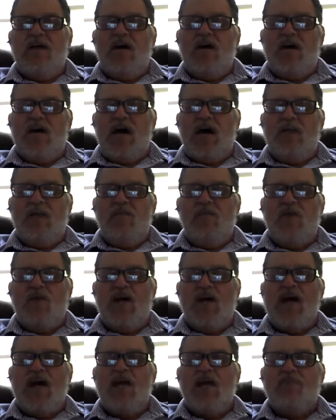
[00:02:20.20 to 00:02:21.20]

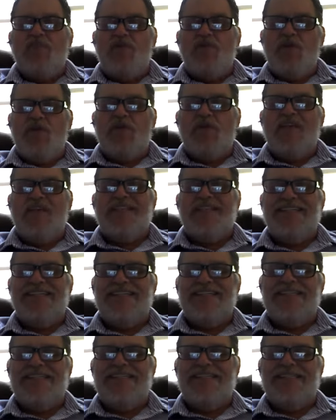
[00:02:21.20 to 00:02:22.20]
work on a protest
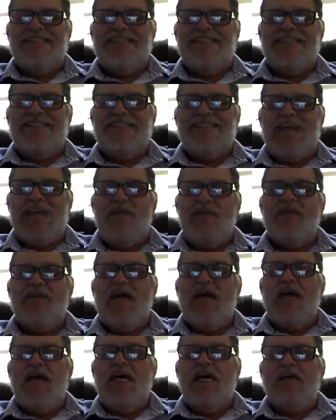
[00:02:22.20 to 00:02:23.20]
the same
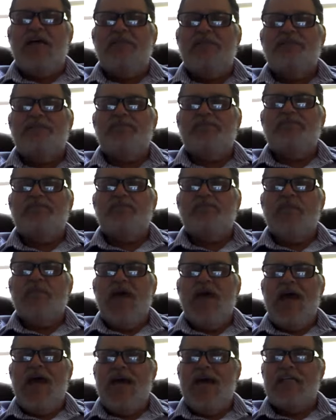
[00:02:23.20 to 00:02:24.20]
day,
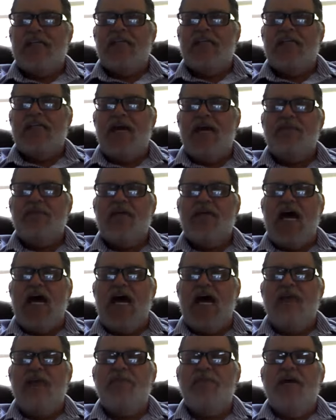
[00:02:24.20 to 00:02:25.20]
at the same
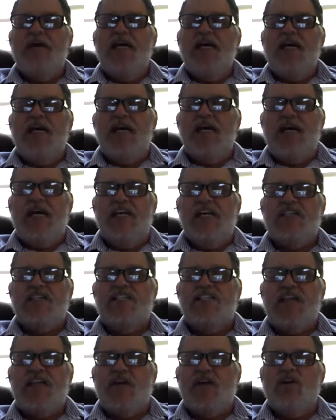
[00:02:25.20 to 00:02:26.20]
time, in a
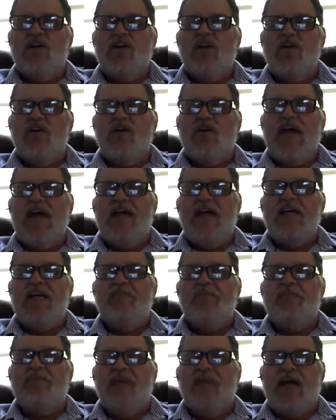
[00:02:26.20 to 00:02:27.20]
center
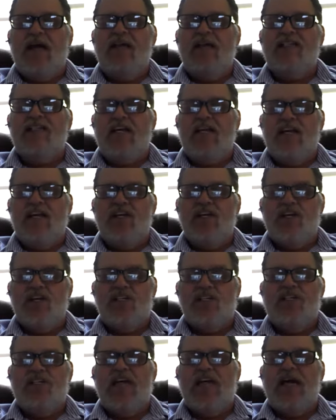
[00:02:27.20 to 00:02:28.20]
located place in your
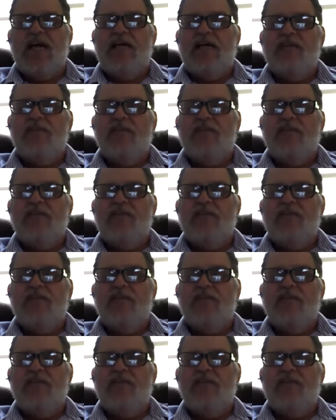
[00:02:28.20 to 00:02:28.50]
state.